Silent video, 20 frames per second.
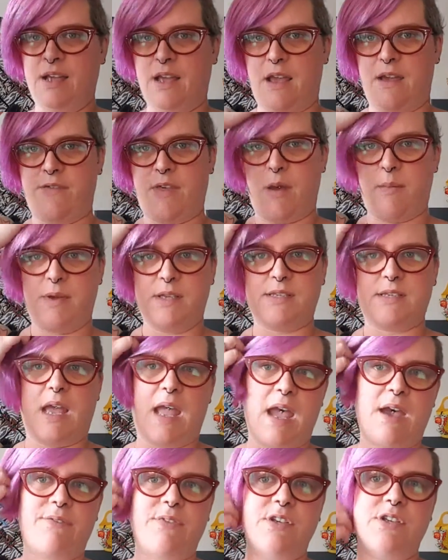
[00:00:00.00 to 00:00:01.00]
If that means I
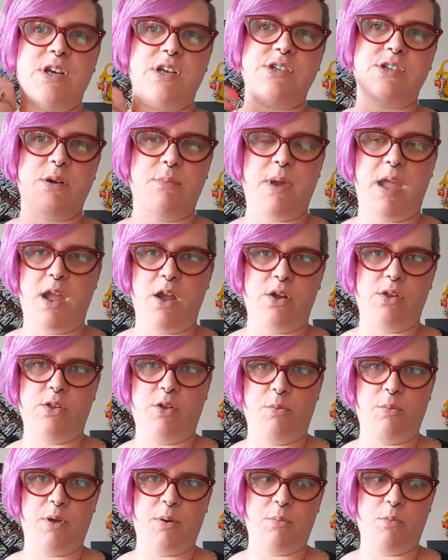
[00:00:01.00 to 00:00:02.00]
have to touch up my hair a
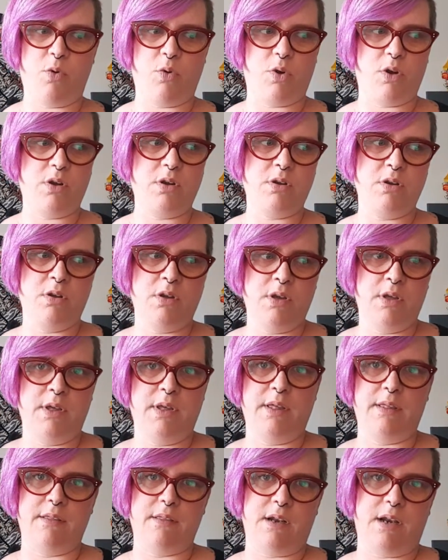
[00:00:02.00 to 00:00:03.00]
little bit more,
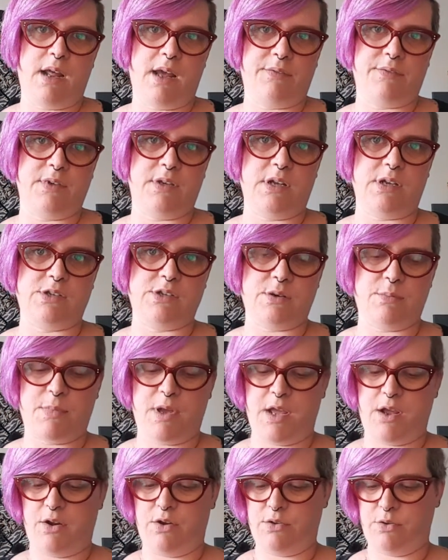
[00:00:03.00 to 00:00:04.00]
then I have to touch up my
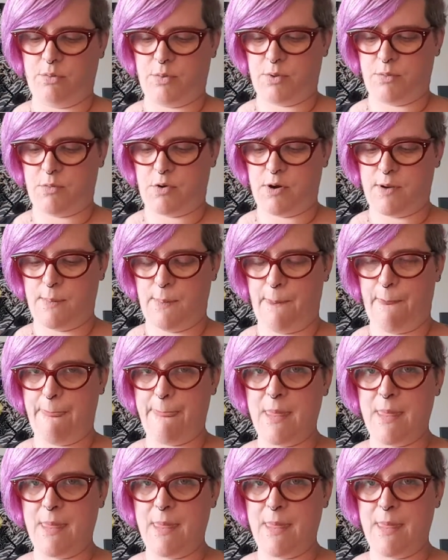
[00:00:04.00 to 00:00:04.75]
hair a little bit more.